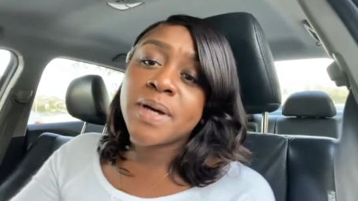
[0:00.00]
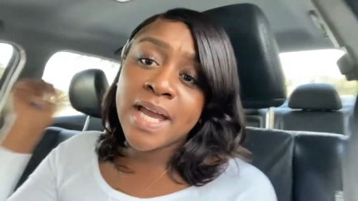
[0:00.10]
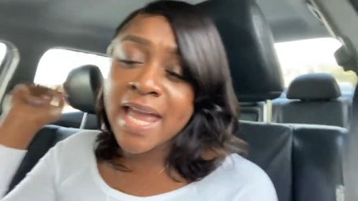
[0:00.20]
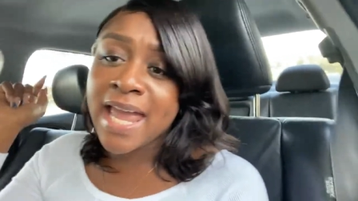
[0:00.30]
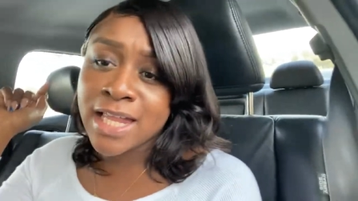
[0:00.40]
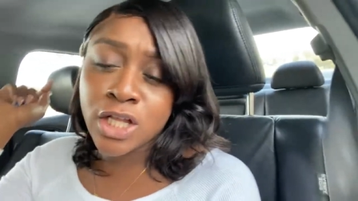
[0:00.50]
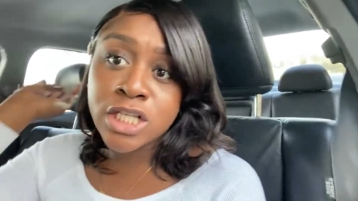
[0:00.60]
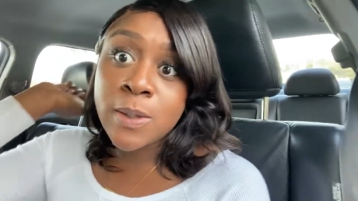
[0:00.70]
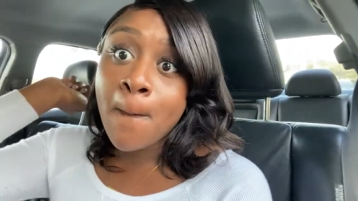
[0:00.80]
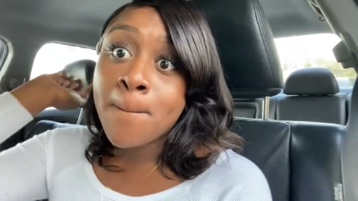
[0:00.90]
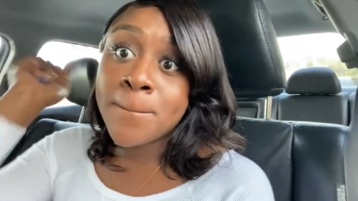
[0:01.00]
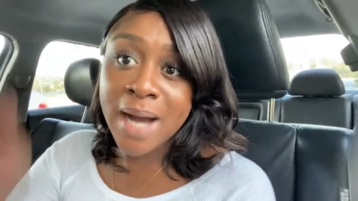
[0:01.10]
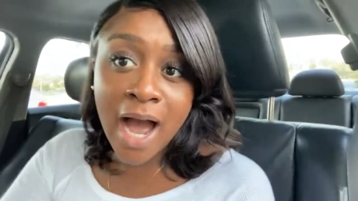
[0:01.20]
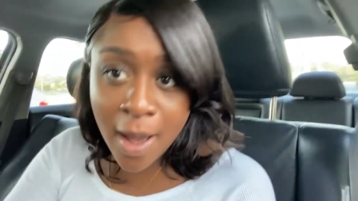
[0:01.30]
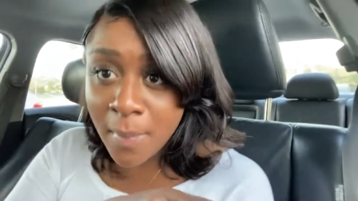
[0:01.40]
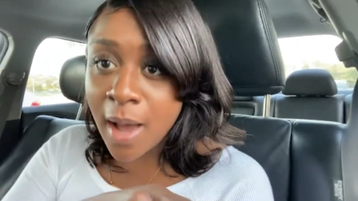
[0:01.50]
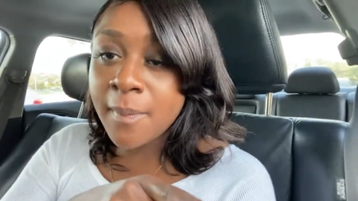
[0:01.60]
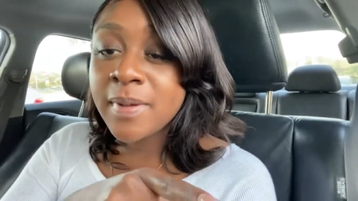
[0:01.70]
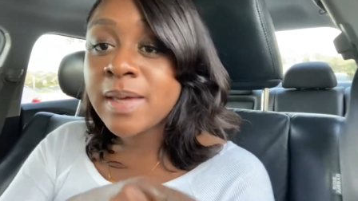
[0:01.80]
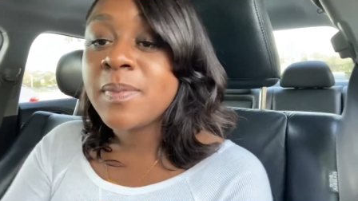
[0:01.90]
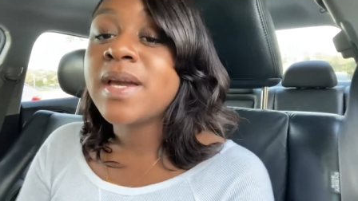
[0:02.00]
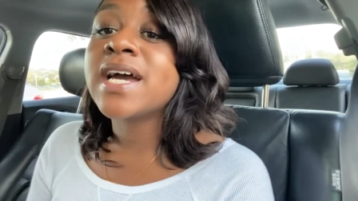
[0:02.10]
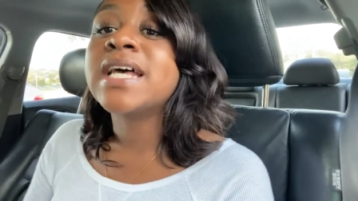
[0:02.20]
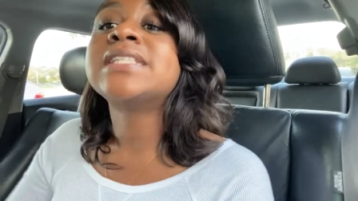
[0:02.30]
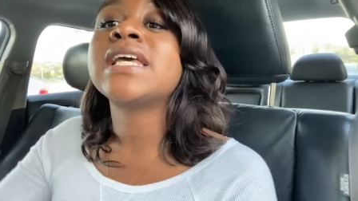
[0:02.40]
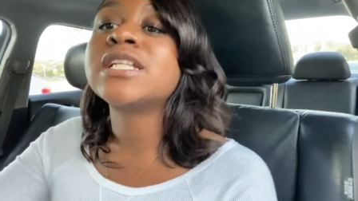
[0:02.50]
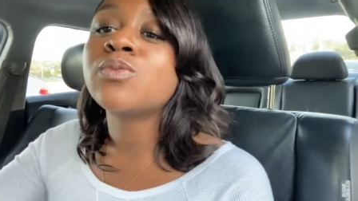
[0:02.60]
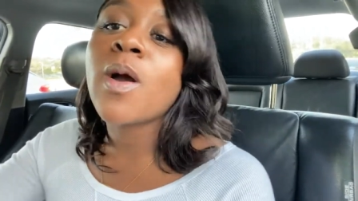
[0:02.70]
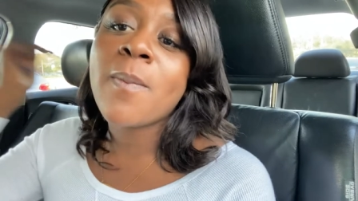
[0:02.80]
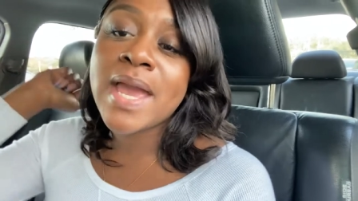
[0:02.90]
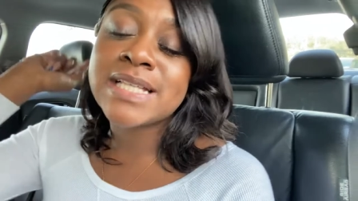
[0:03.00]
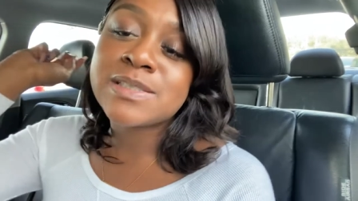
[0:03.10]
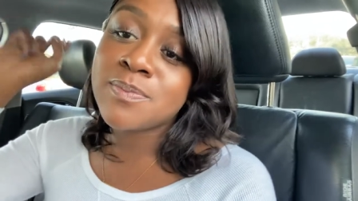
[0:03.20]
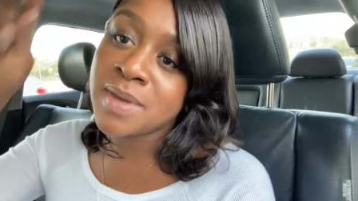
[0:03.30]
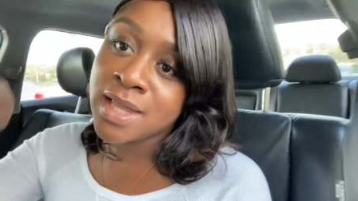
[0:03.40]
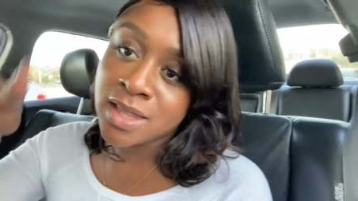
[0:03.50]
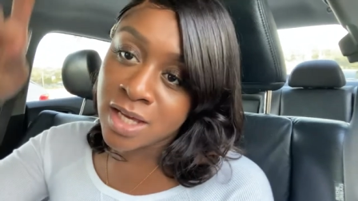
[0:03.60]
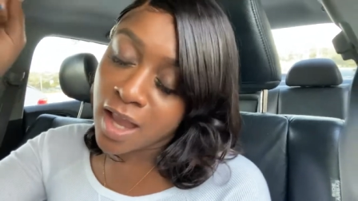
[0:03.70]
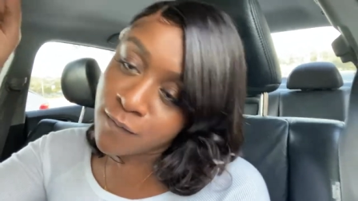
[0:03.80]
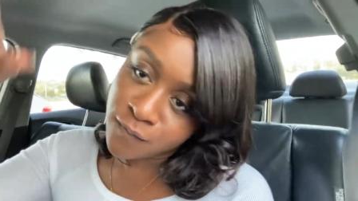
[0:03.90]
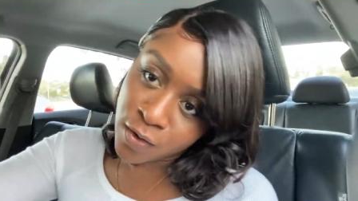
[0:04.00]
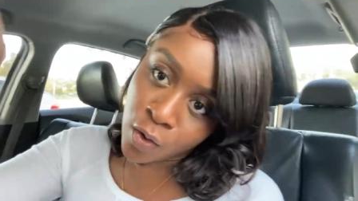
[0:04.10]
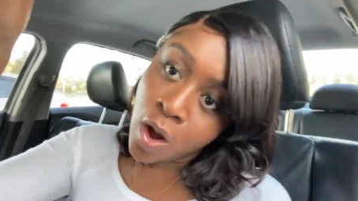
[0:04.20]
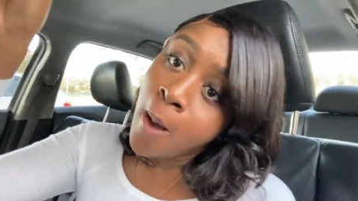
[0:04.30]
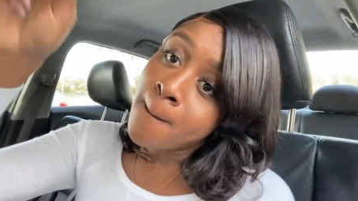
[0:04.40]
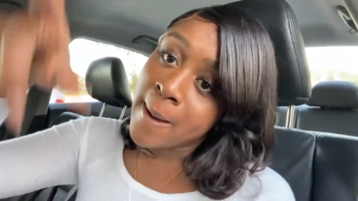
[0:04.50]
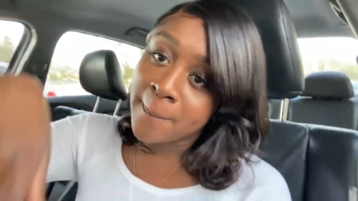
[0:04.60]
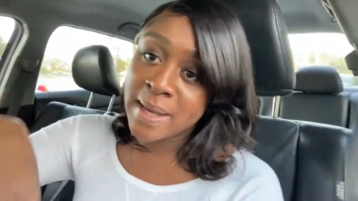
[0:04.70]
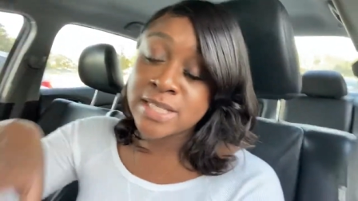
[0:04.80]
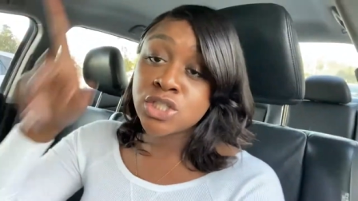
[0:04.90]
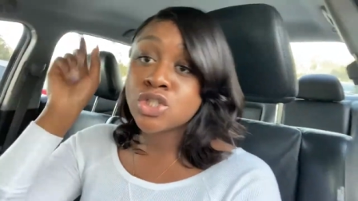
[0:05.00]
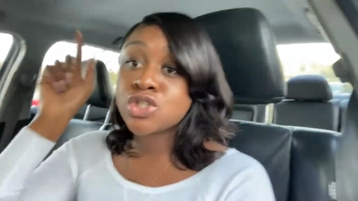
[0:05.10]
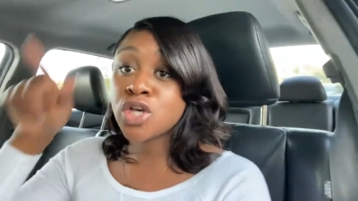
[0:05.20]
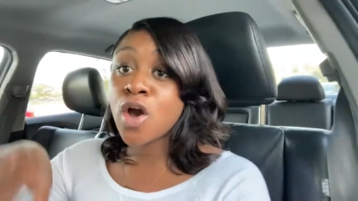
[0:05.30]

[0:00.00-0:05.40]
but it looks bomb on me because it's what makes me look and feel my best.